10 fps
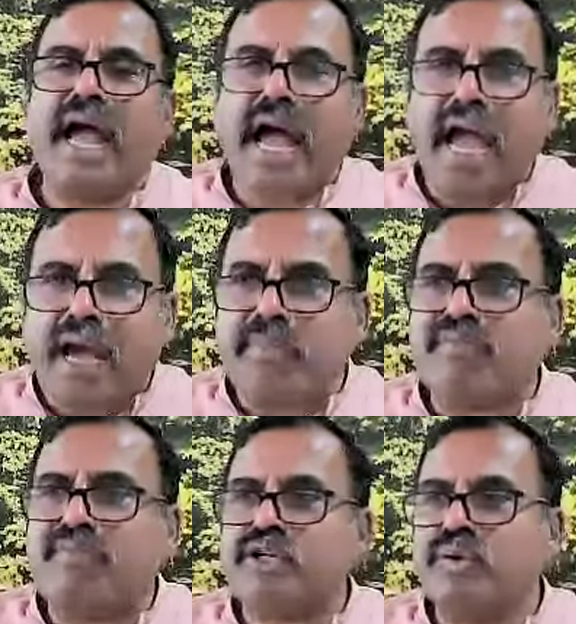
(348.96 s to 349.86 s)
Am
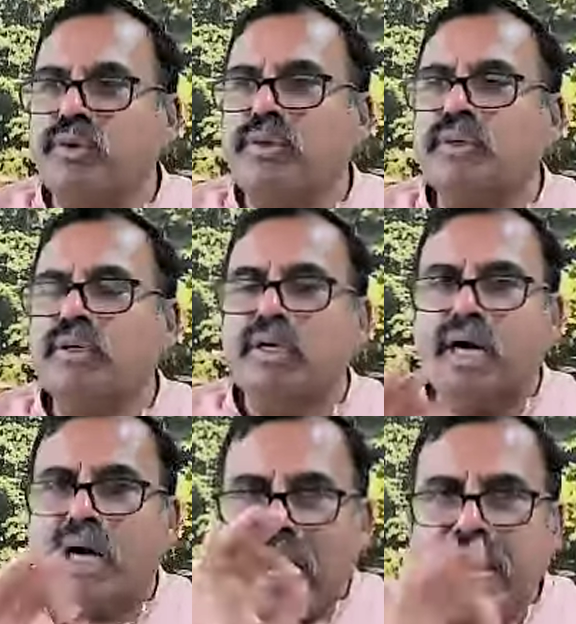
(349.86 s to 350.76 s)
refers to,
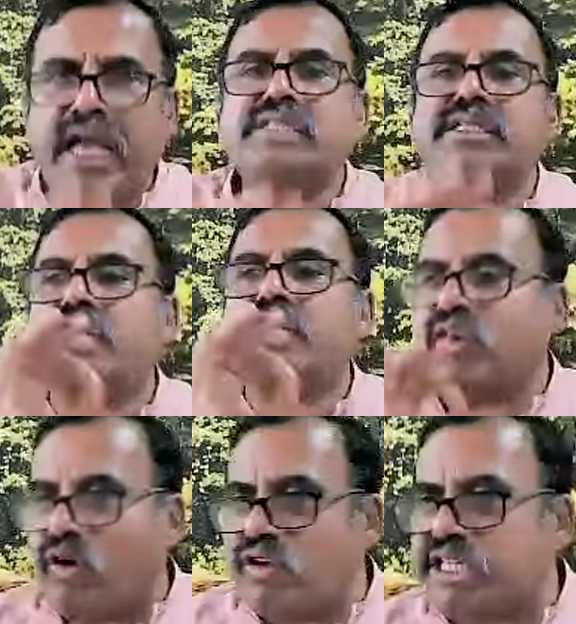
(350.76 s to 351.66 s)
I stands for
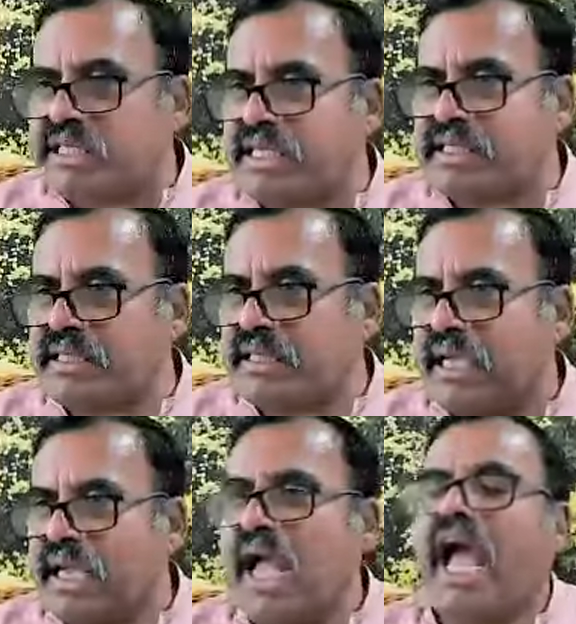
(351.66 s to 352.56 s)
consciousness.
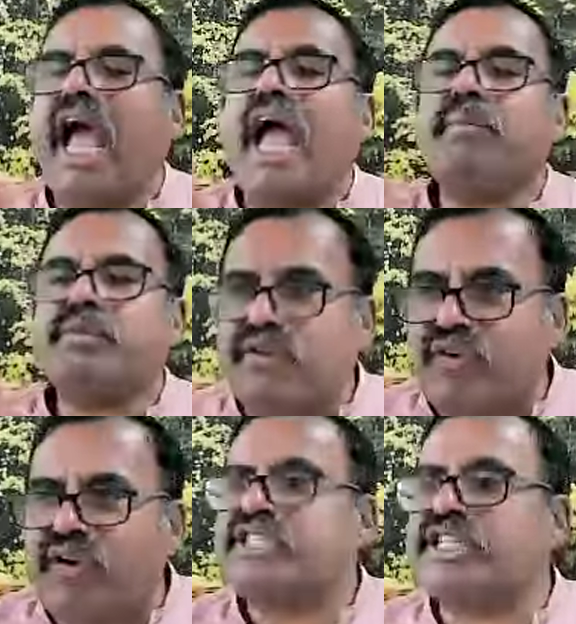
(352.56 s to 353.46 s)
Am stands
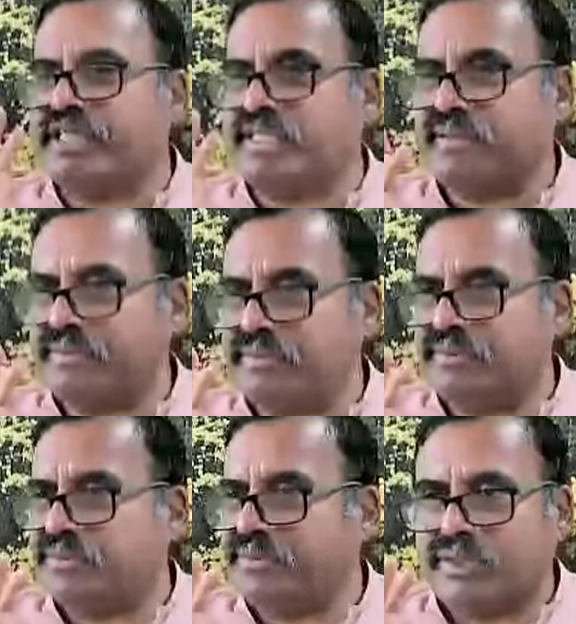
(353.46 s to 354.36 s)
for existence.
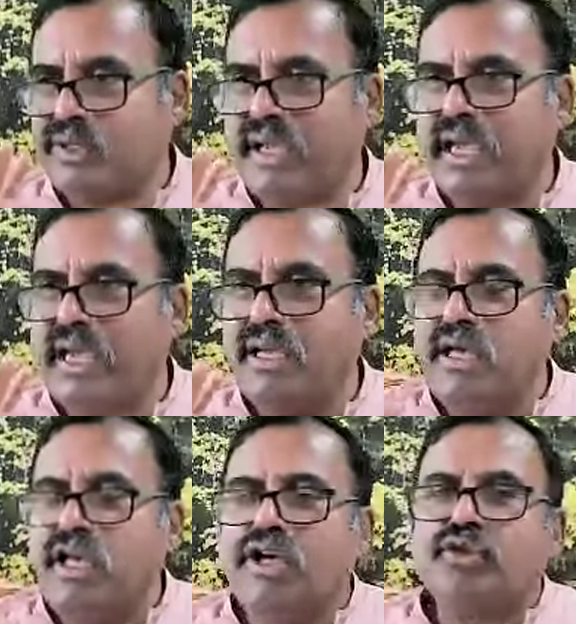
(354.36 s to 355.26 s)
Okay.
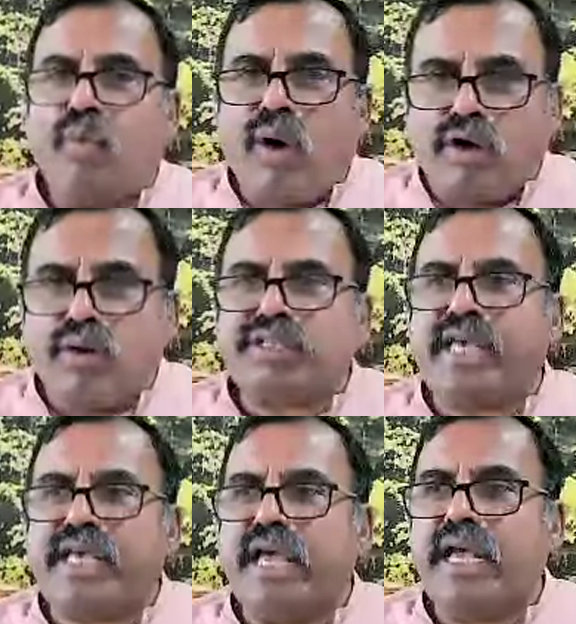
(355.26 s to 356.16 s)
So what you are
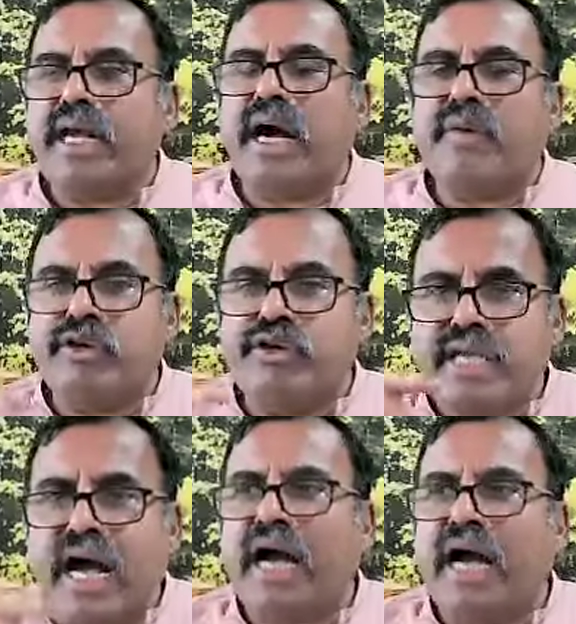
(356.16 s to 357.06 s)
saying, when you
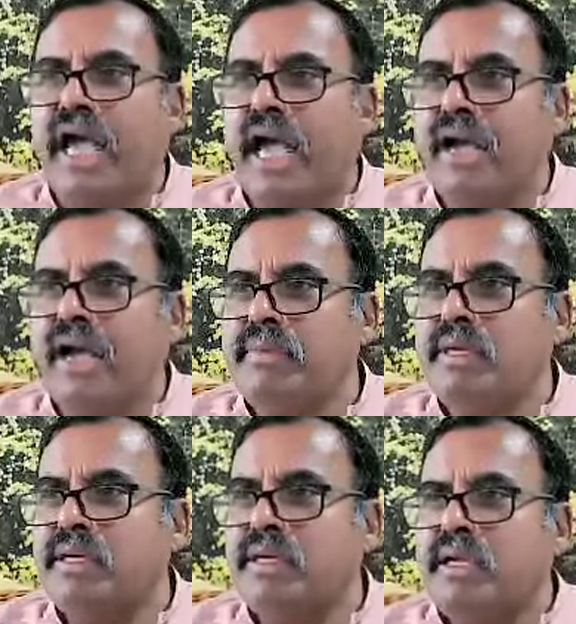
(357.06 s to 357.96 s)
say I am,
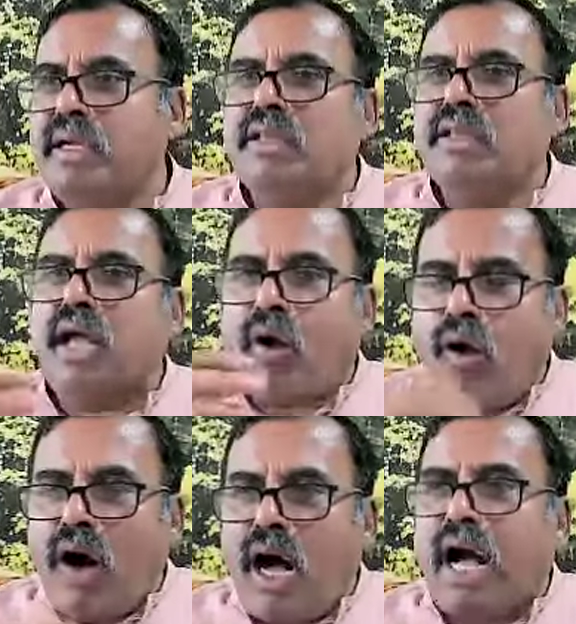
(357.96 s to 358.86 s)

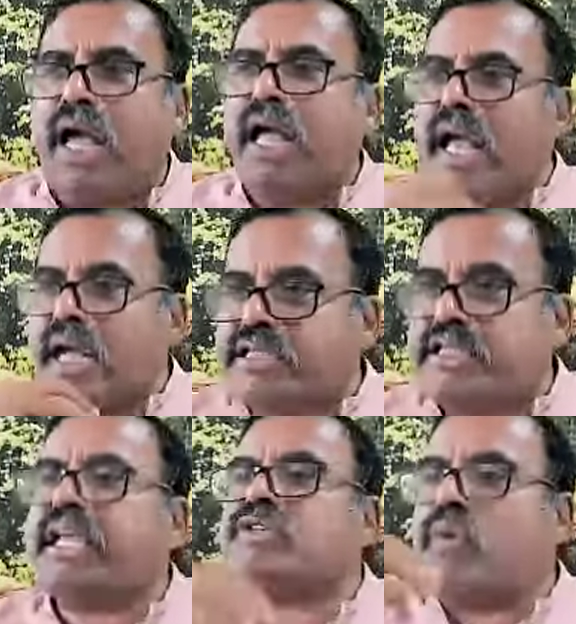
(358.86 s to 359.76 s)
I
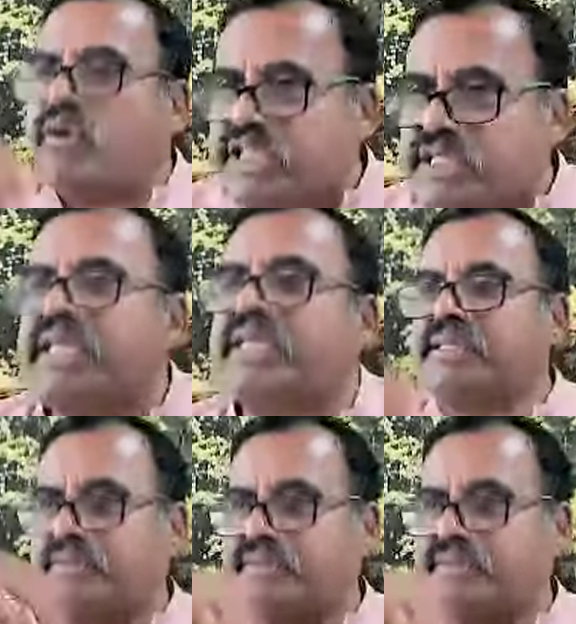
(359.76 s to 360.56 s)
exist as consciousness.